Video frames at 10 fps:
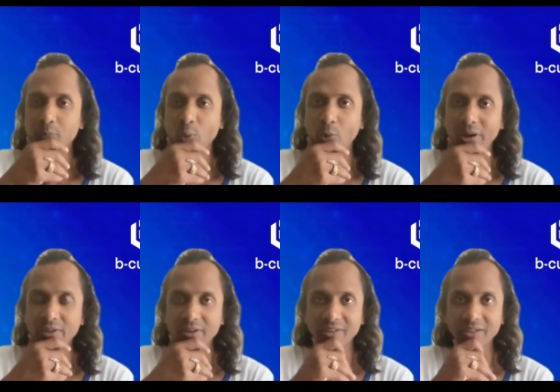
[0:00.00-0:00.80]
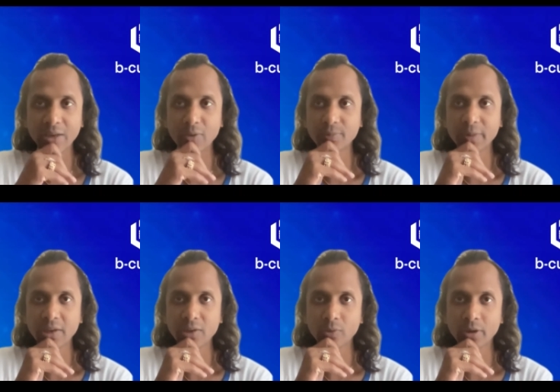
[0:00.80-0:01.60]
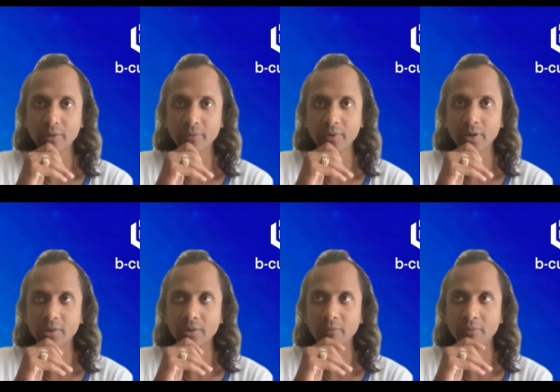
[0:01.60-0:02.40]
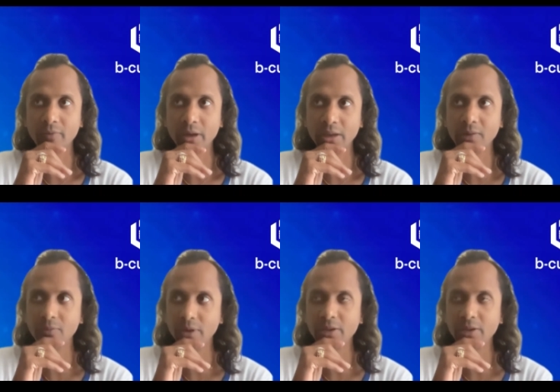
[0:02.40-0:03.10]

quite recently I was speaking to one of the very